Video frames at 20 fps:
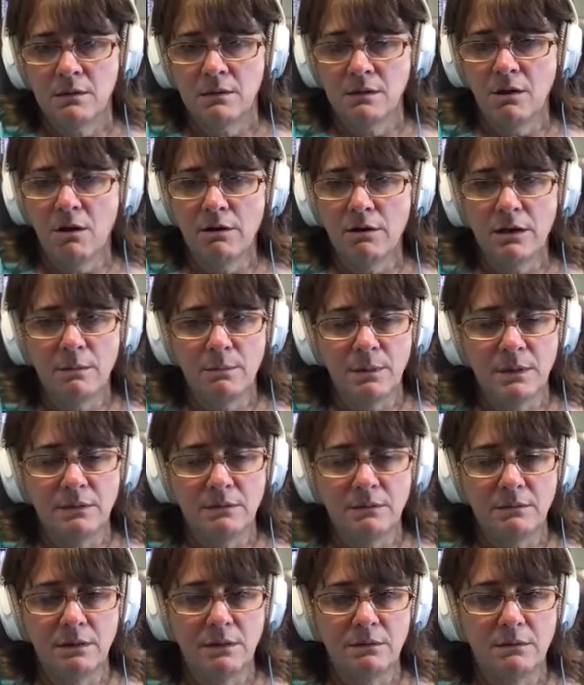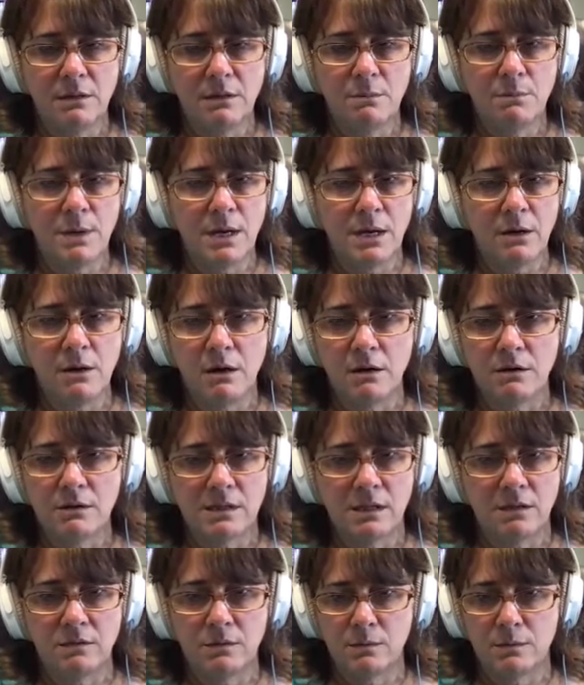caught up in in comparing
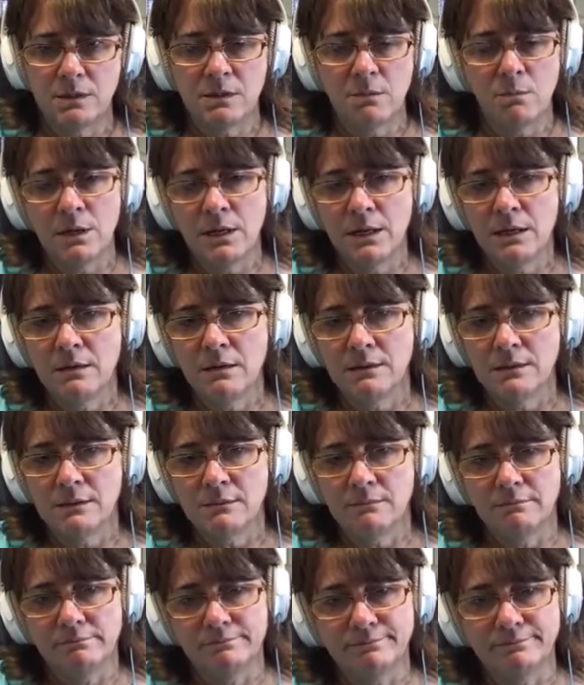ourselves with someone else.